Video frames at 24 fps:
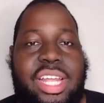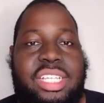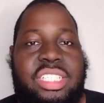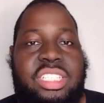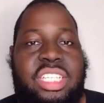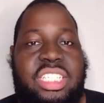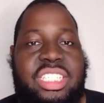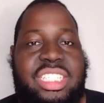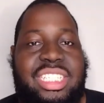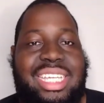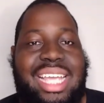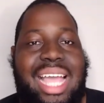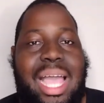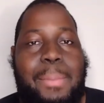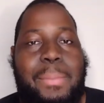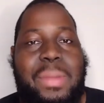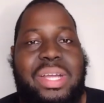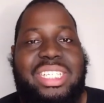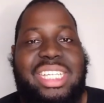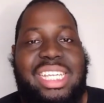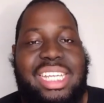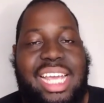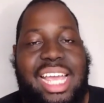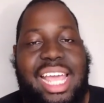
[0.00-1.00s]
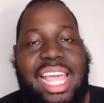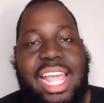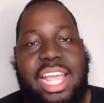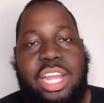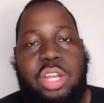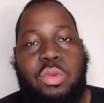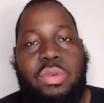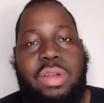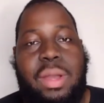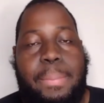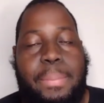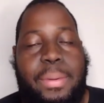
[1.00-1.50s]
this to see how much he can
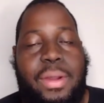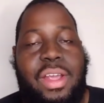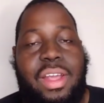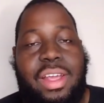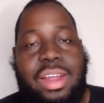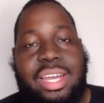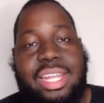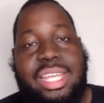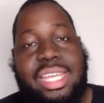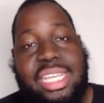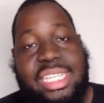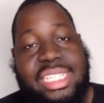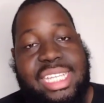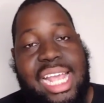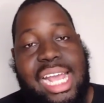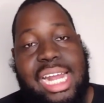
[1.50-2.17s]
handle, and apparently he's